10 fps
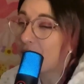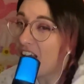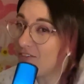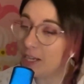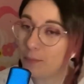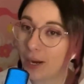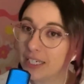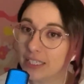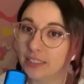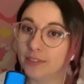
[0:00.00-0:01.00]
heavily
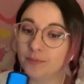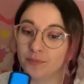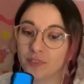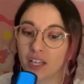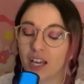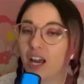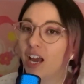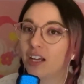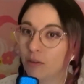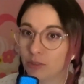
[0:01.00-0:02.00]
pregnant
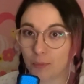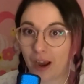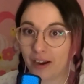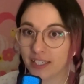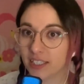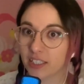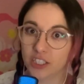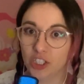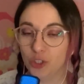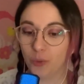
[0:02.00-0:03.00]
and come to Paris and
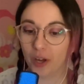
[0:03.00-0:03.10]
continue